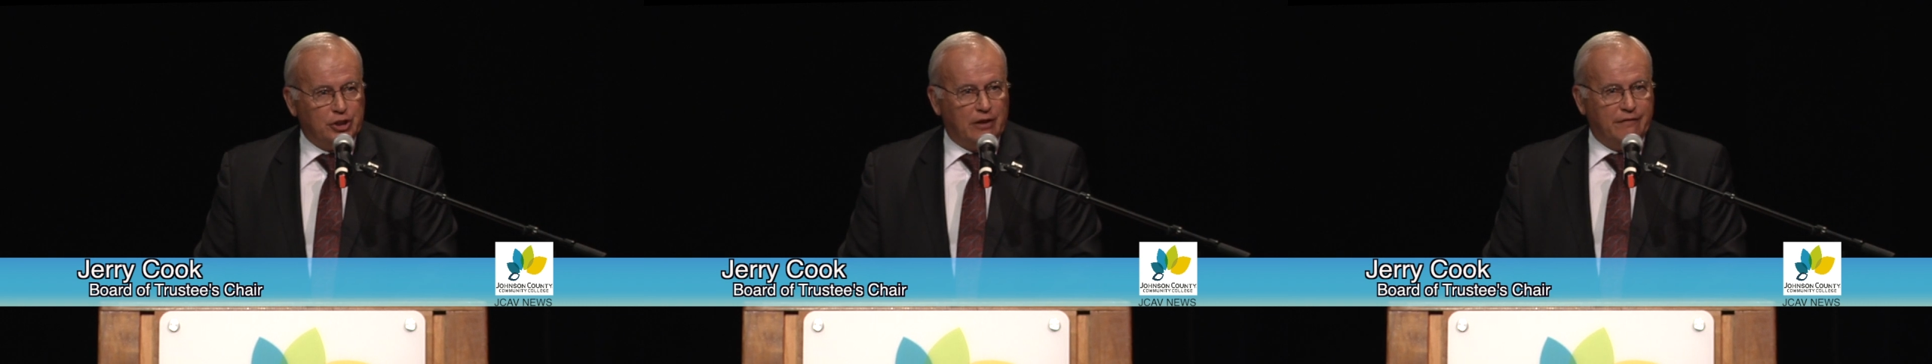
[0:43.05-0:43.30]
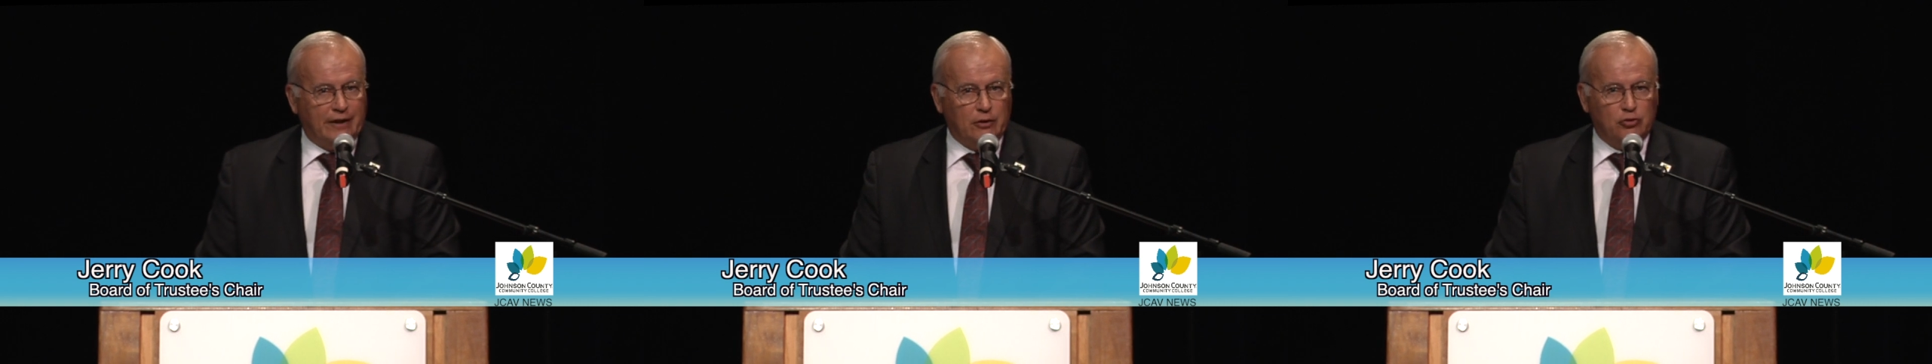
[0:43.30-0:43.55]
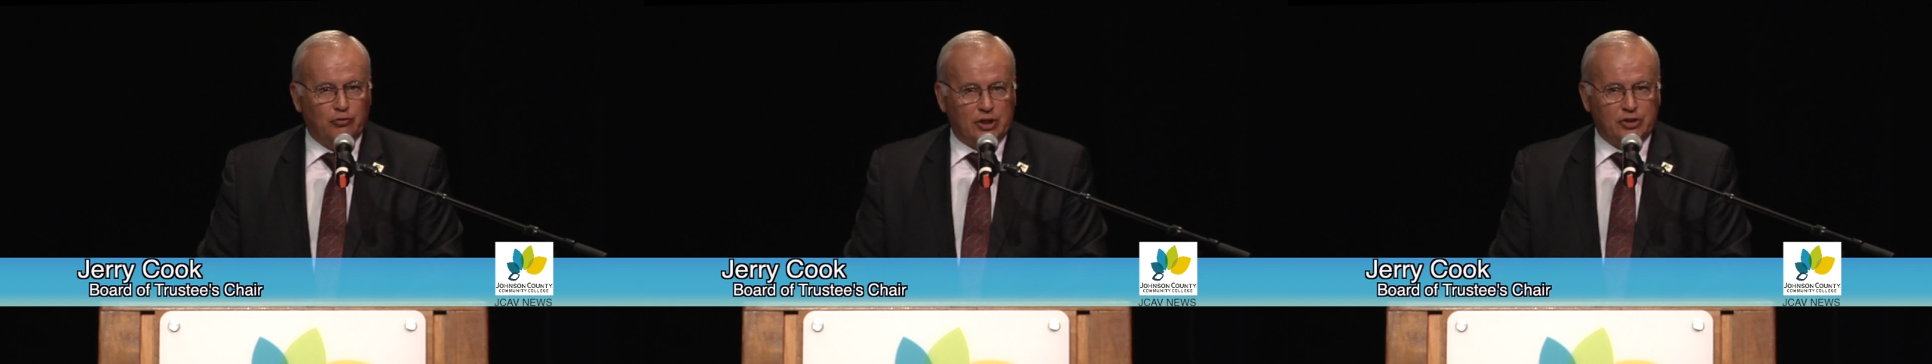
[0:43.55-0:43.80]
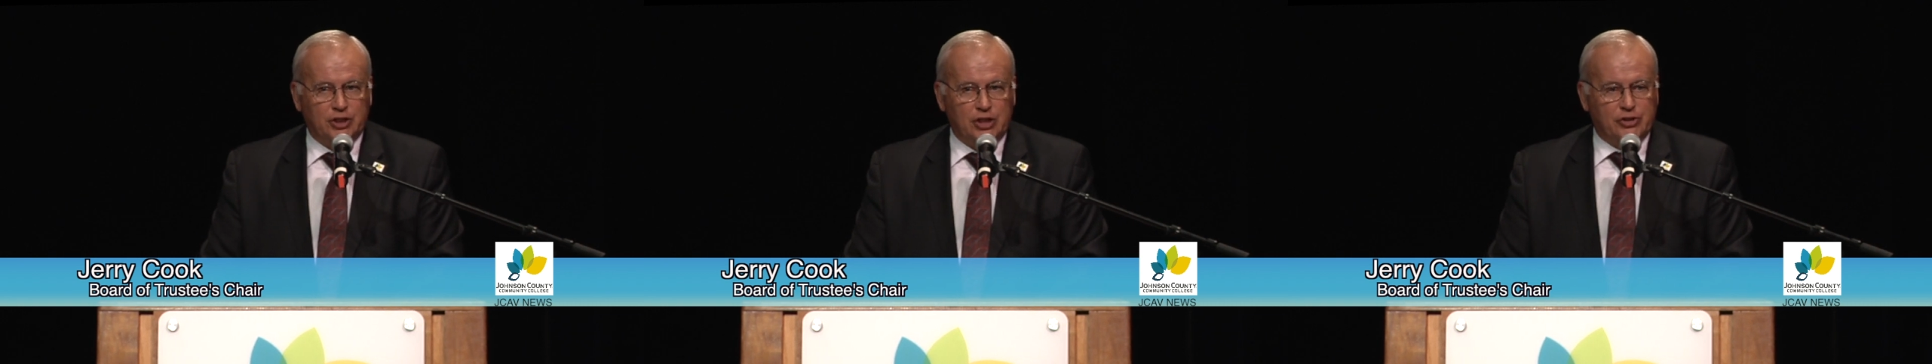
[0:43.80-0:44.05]
uh, fellow
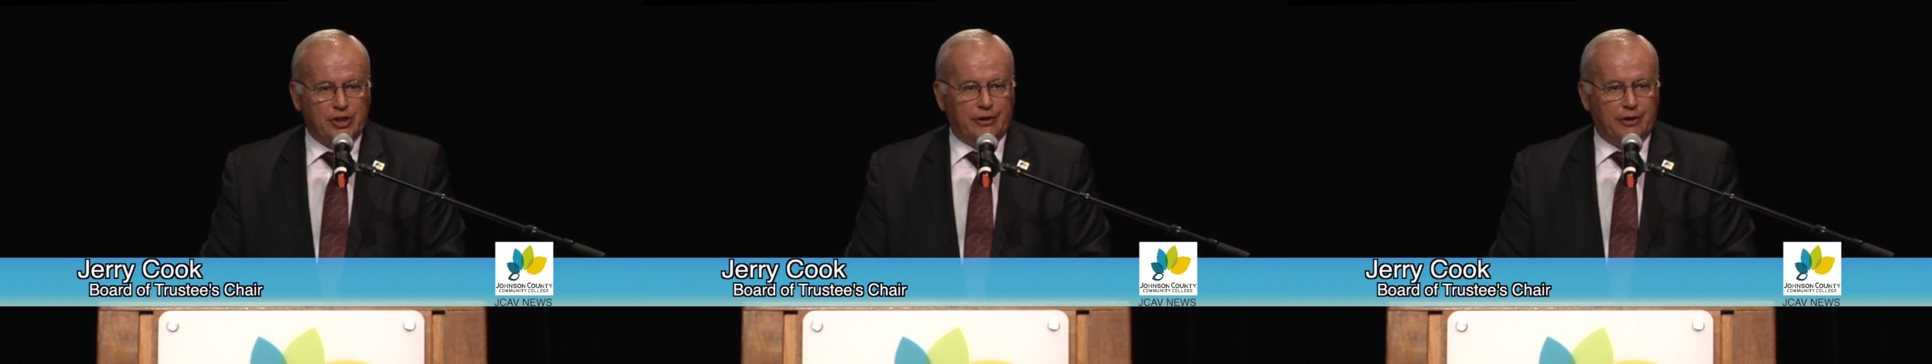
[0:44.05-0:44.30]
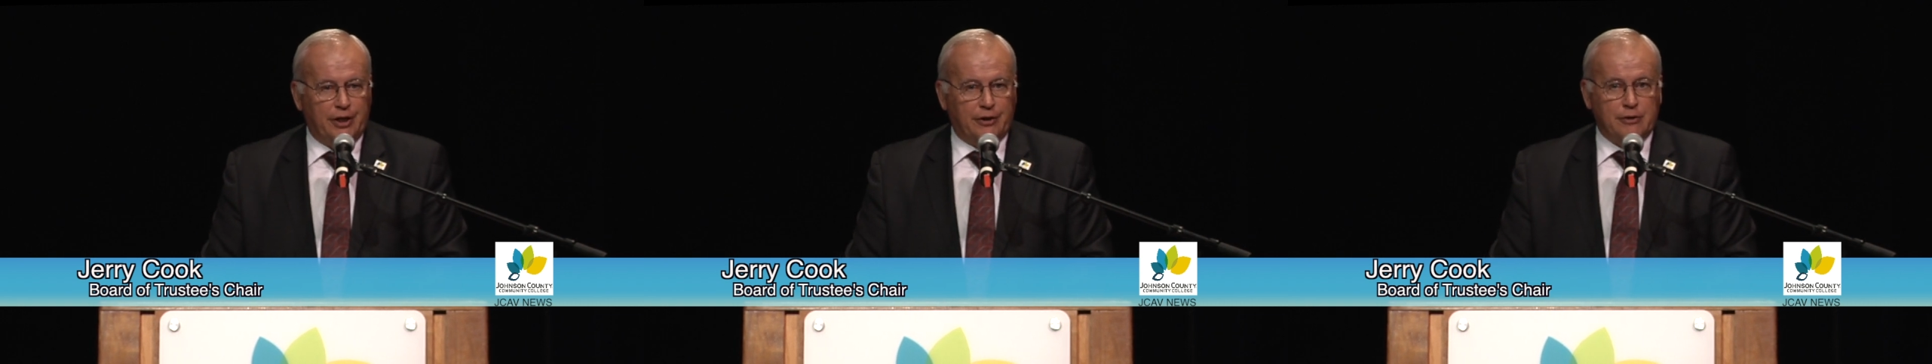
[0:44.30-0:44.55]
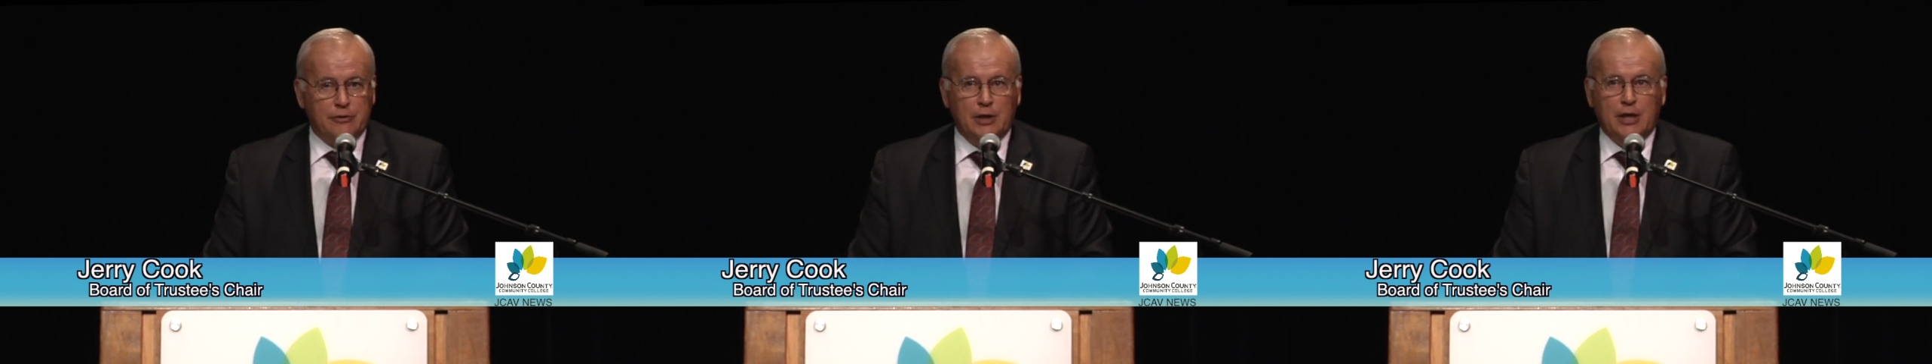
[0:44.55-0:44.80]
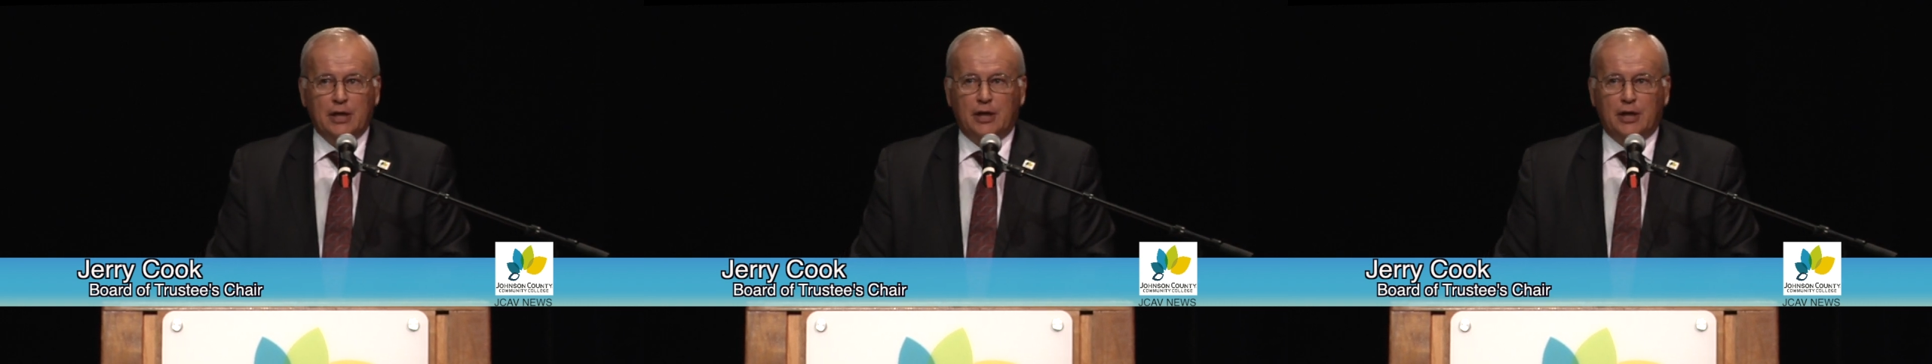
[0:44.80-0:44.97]
trustees that are here